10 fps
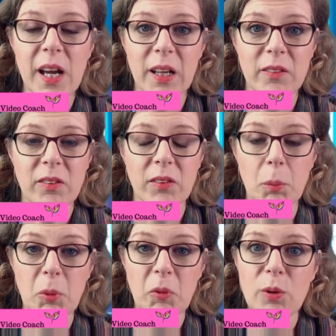and some
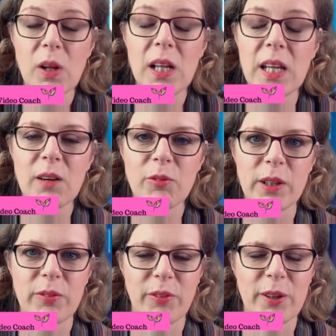of you
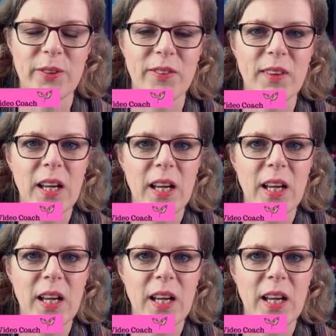lovely folks